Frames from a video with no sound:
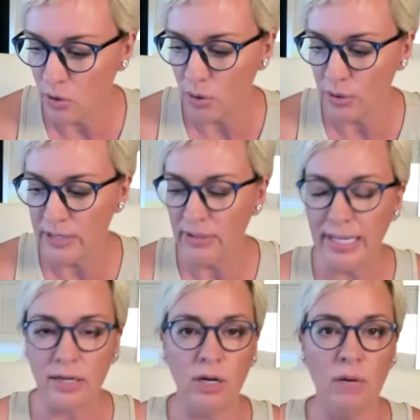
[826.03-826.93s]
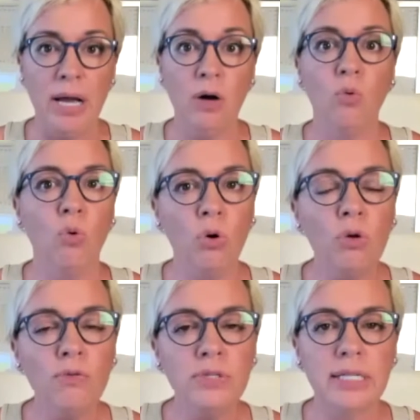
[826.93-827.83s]
or even like about
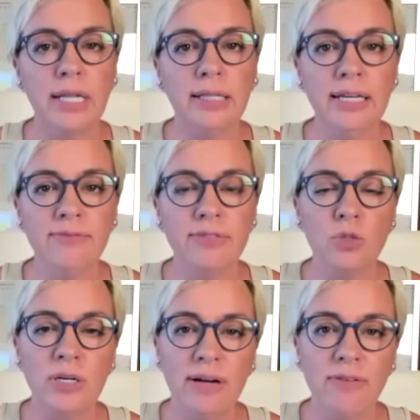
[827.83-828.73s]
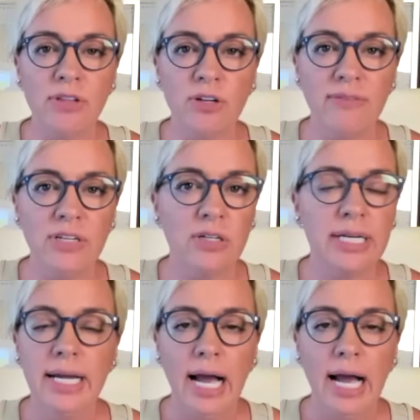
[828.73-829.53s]
wolves that they lived 25 to 35 years?